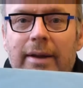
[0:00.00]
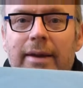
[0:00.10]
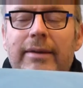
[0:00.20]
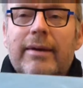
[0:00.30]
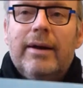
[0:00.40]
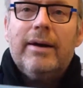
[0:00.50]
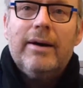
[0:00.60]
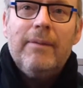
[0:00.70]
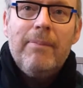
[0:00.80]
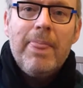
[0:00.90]

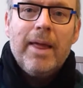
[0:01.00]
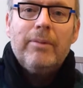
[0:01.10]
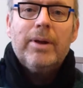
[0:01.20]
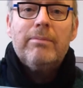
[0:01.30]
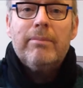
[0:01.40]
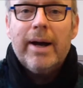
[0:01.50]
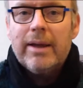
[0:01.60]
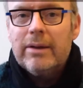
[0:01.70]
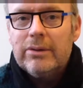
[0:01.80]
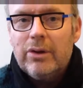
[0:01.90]
guitar, and we had
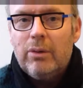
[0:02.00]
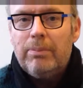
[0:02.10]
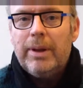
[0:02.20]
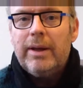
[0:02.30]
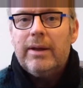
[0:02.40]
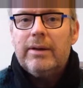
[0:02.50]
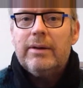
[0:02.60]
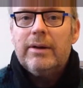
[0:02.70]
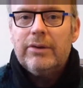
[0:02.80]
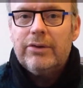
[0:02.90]
Mike Dolbear
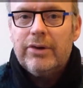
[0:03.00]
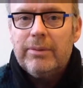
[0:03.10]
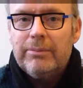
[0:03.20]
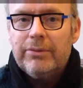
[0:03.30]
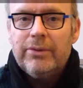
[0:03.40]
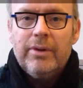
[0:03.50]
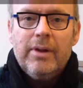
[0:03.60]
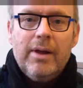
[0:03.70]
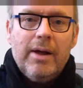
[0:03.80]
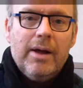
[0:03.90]
on drums.
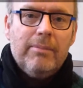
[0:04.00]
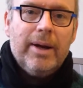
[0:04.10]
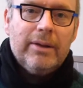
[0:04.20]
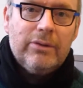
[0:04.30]
Mike